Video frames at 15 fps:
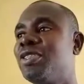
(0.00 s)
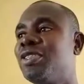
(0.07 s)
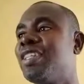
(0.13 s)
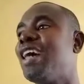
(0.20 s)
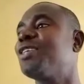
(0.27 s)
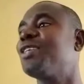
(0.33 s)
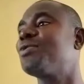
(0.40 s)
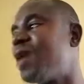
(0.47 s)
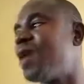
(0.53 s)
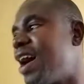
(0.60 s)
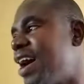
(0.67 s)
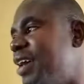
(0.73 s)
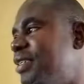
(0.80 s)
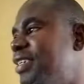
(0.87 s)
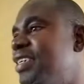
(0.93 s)
That's why
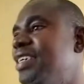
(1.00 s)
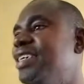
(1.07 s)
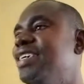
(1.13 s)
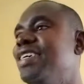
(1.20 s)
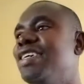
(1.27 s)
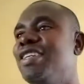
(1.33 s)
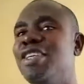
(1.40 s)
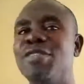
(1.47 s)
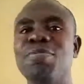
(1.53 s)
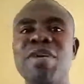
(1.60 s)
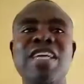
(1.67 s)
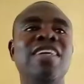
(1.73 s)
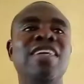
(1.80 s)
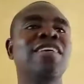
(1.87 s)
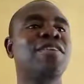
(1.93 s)
in his
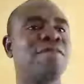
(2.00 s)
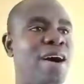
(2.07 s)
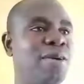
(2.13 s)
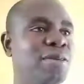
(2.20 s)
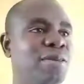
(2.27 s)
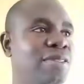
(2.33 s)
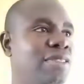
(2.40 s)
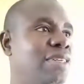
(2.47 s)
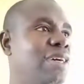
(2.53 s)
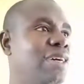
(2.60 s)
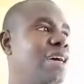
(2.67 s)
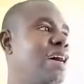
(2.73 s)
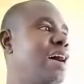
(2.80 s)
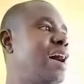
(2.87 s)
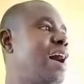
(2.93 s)
being crowned
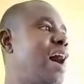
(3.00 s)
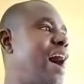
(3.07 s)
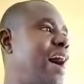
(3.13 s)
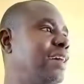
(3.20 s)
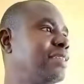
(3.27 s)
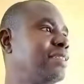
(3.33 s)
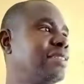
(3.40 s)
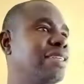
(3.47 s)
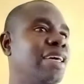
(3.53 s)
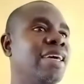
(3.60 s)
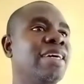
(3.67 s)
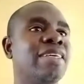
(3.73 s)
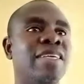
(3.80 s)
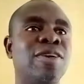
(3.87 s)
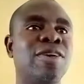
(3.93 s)
as the
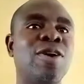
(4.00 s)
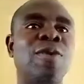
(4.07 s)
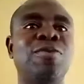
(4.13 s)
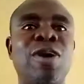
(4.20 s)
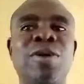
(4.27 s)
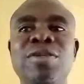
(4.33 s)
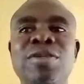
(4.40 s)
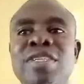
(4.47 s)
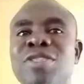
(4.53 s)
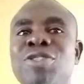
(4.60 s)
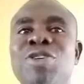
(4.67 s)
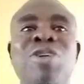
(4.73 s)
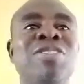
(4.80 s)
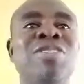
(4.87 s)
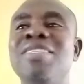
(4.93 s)
King of Dullness,
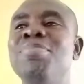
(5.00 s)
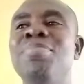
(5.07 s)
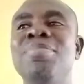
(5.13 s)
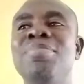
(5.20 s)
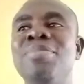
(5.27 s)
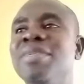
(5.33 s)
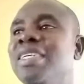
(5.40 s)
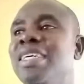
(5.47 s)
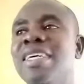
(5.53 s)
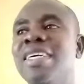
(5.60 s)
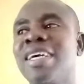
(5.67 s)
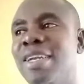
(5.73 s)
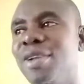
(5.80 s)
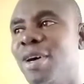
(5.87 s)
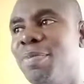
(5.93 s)
Johnson
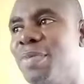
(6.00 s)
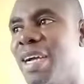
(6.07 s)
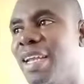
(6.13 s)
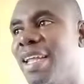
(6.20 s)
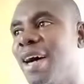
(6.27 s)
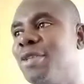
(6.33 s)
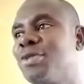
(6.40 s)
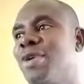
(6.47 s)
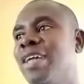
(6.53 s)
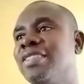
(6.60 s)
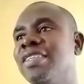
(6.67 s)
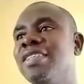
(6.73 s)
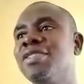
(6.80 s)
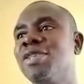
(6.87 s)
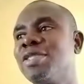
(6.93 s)
cannot be allowed to
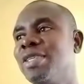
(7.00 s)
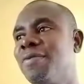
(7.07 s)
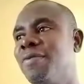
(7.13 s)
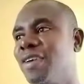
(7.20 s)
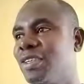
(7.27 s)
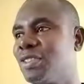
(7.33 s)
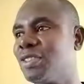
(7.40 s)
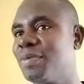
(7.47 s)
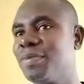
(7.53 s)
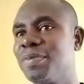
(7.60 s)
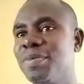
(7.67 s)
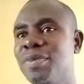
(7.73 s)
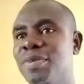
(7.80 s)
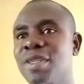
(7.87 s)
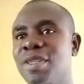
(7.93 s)
attend such a function
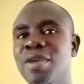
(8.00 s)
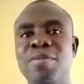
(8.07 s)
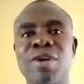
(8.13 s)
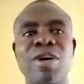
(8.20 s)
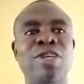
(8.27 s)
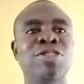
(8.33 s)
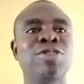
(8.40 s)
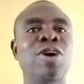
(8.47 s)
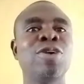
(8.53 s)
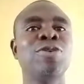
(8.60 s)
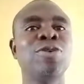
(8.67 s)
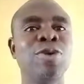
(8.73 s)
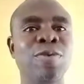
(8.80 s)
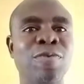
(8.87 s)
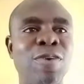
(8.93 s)
because it's not
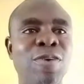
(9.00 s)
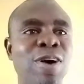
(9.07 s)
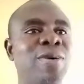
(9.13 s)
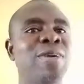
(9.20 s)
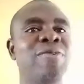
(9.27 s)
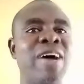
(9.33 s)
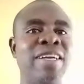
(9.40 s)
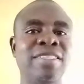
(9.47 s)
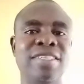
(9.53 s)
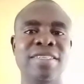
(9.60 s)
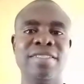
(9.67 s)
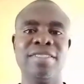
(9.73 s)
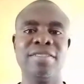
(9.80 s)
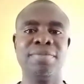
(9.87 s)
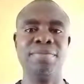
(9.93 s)
good for great
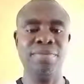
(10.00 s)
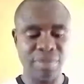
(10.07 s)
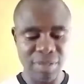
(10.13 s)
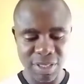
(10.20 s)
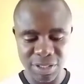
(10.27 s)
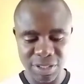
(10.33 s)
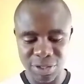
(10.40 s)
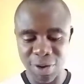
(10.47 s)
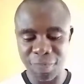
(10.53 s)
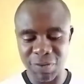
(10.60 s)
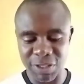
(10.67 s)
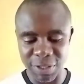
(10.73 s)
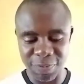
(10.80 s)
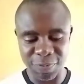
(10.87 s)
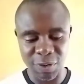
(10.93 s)
writers. It's not
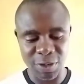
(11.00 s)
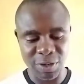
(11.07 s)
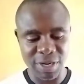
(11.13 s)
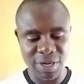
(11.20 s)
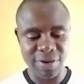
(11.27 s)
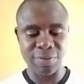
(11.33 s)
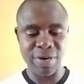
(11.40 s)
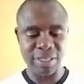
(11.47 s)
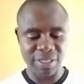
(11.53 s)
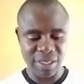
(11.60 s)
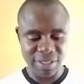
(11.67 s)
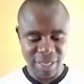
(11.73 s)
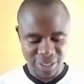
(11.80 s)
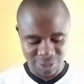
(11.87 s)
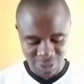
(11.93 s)
fitting for great writers
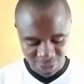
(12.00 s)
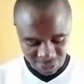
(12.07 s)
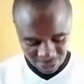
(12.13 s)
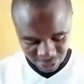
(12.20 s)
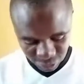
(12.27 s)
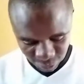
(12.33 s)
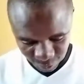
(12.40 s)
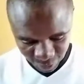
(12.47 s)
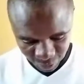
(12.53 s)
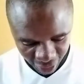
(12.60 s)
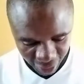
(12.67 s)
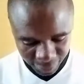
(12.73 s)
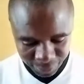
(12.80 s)
like Johnson to be there.